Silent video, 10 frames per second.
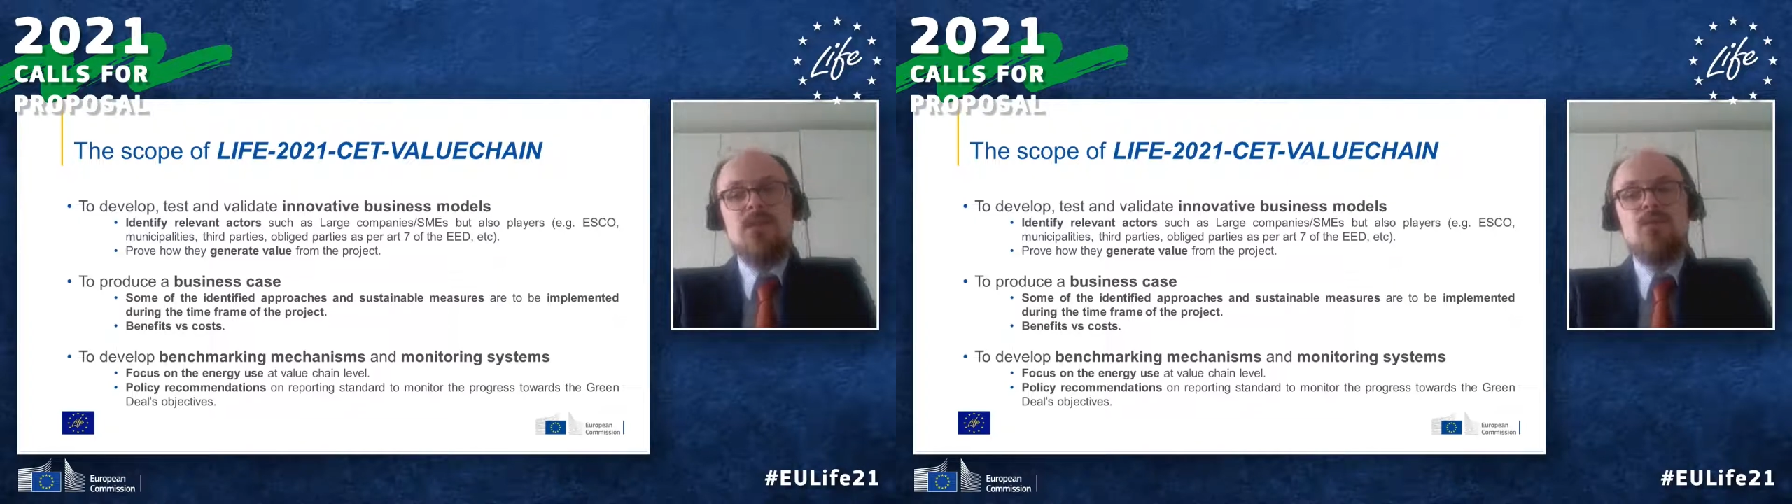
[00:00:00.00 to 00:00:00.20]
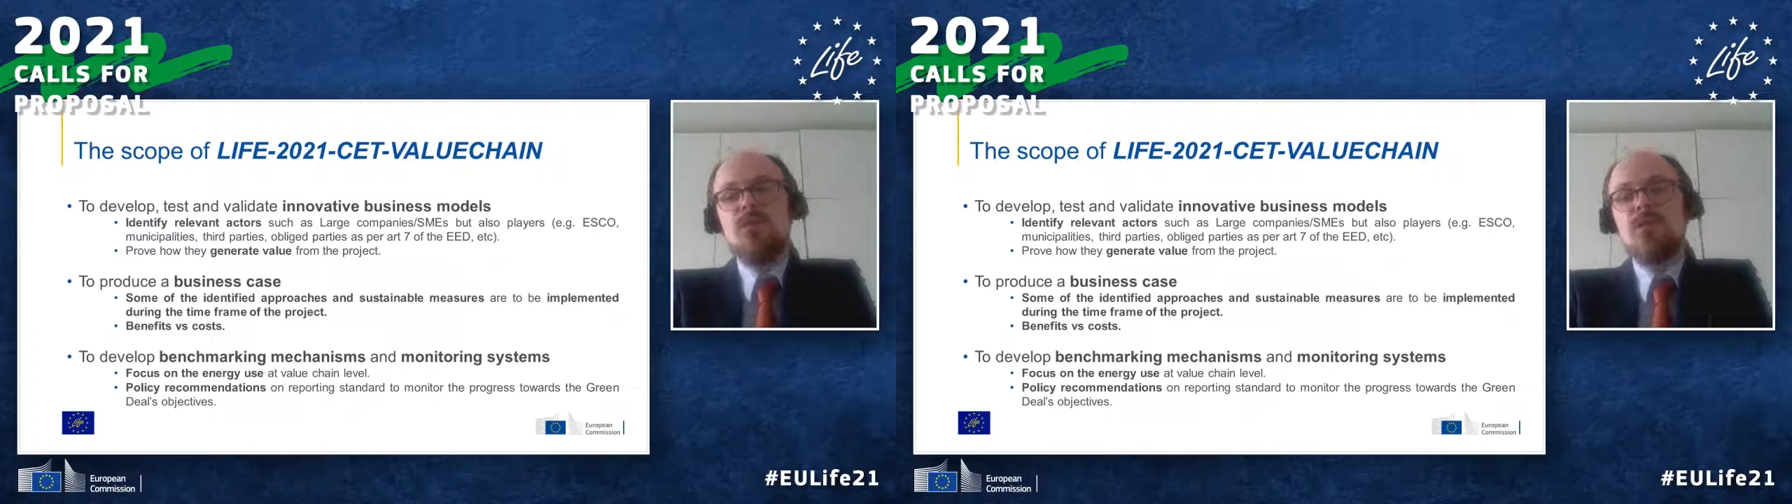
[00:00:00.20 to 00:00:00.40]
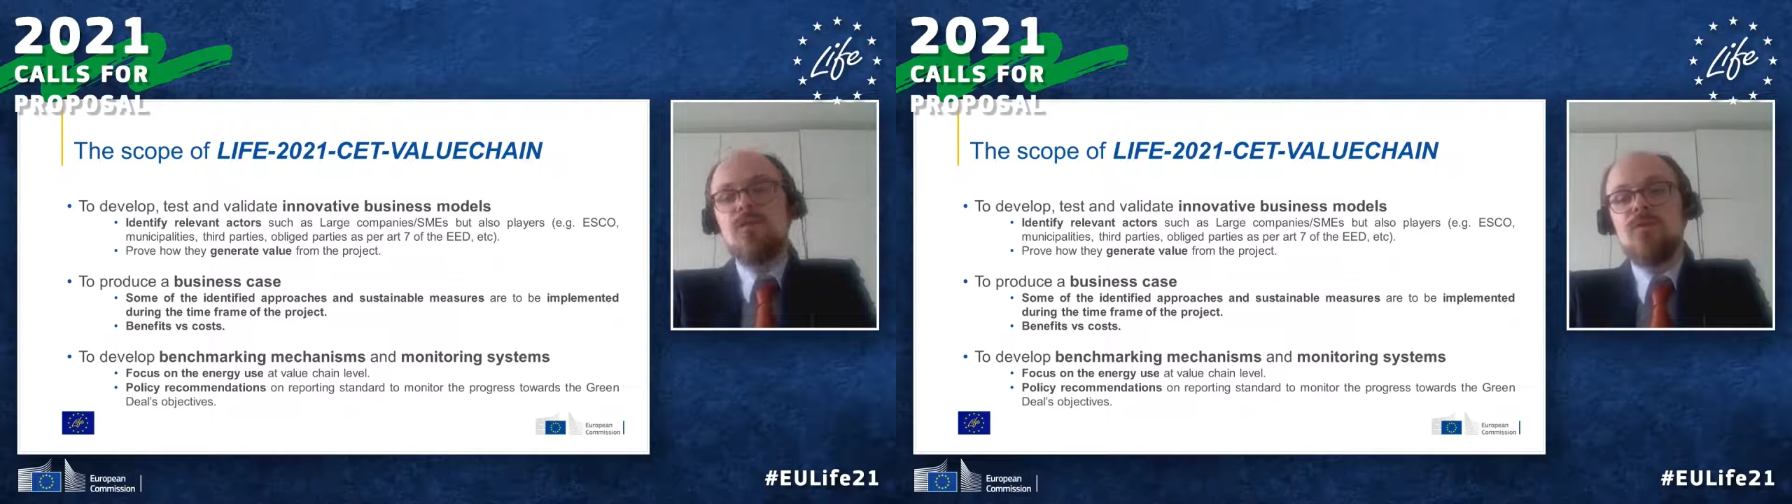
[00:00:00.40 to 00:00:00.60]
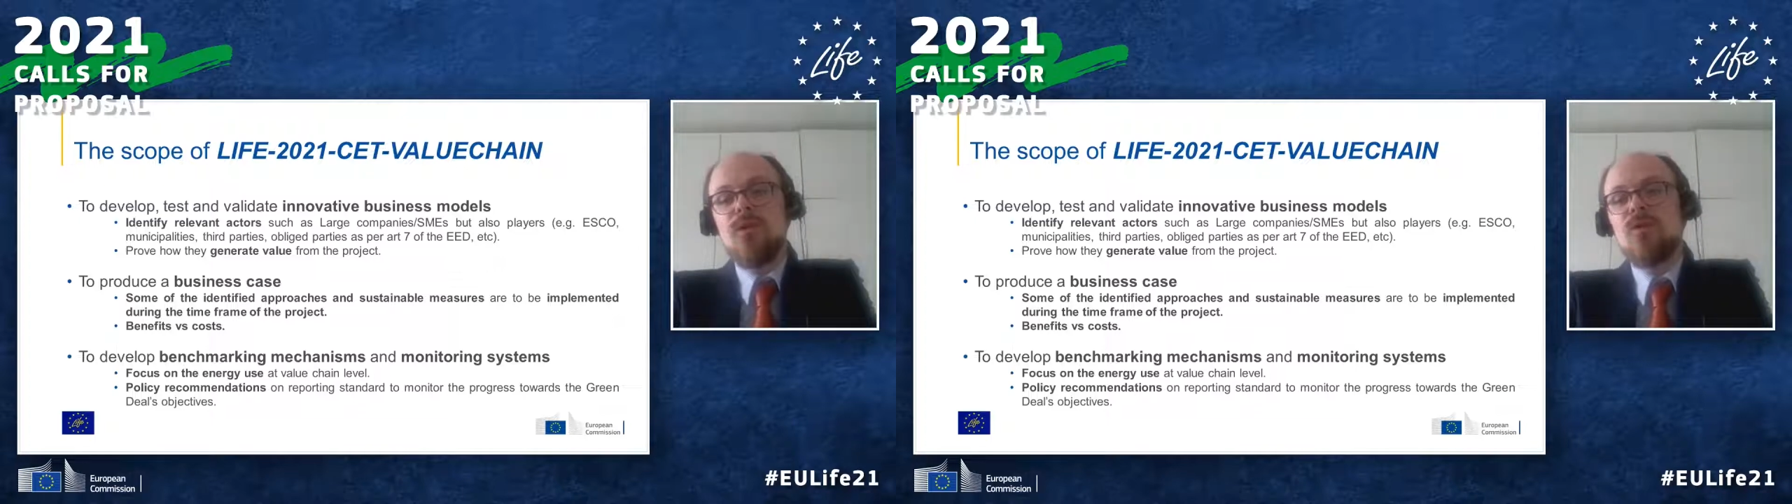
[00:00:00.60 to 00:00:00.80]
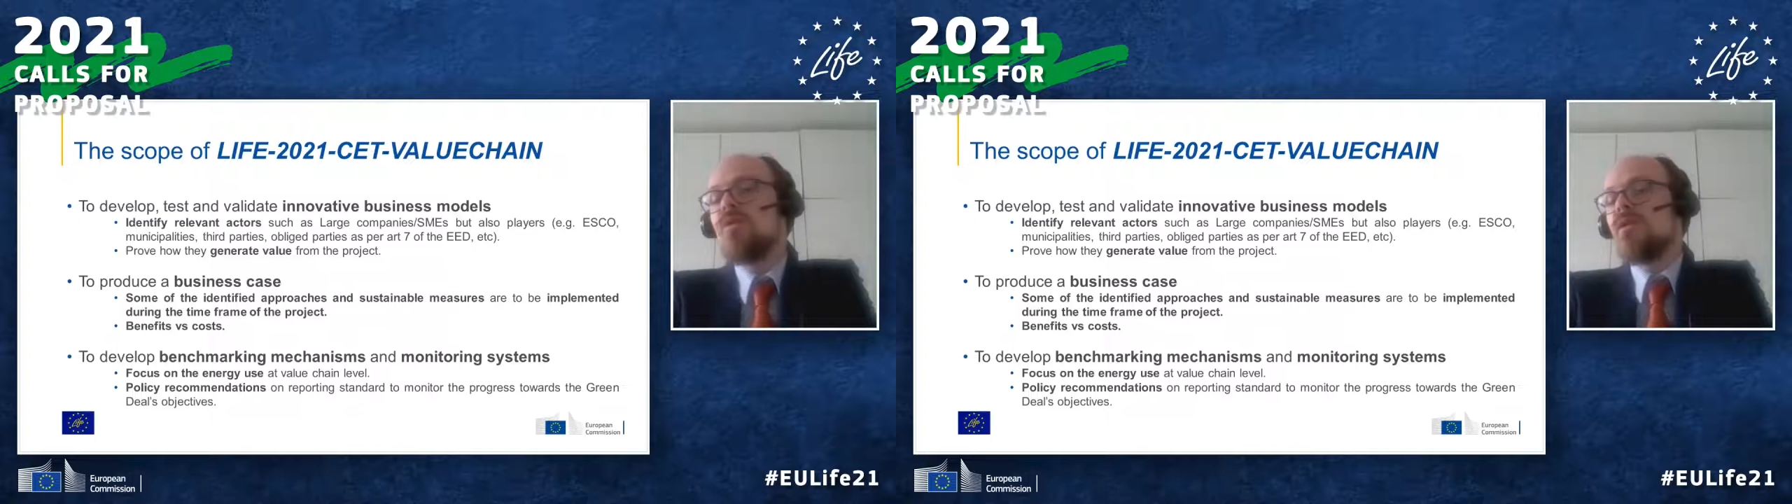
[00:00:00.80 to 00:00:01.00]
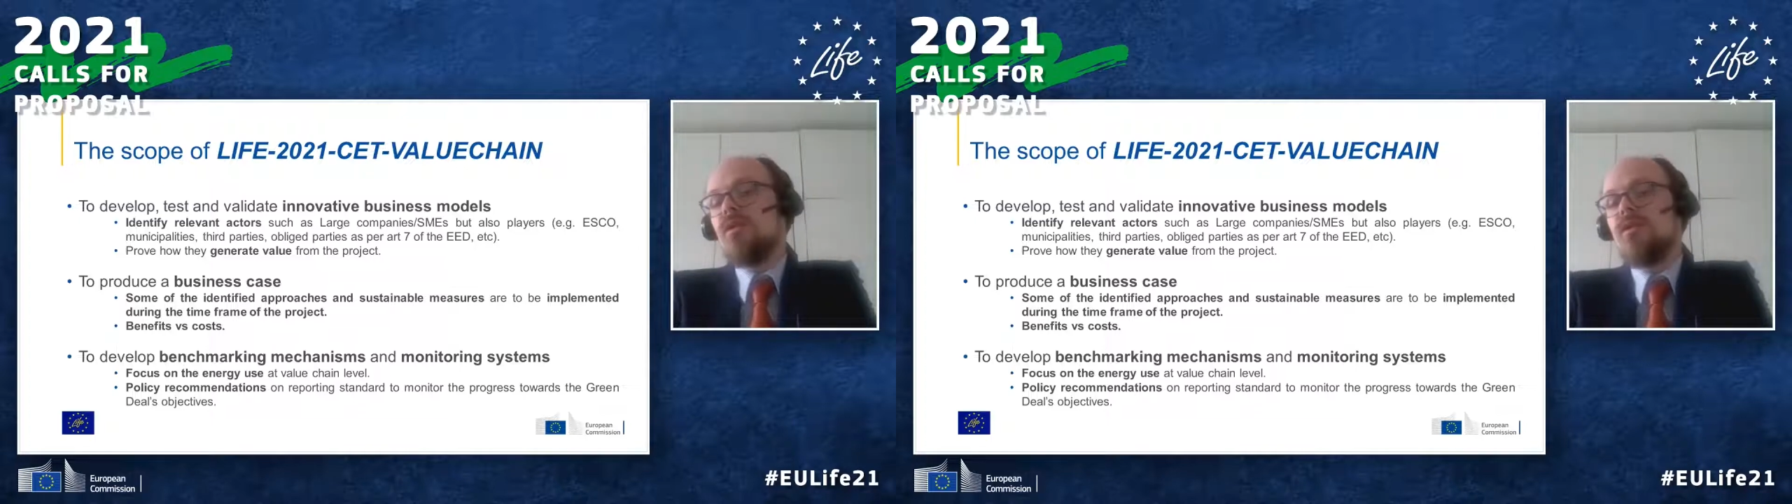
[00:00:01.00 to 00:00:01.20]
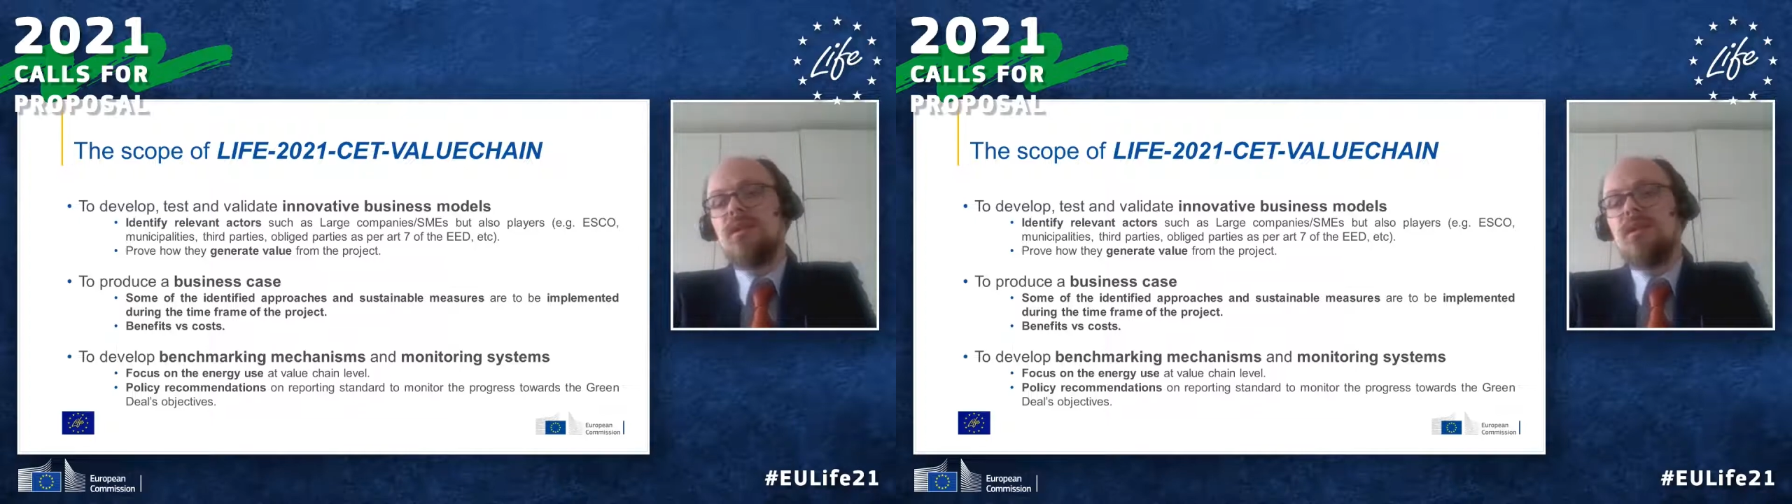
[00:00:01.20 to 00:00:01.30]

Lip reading: Do not focus on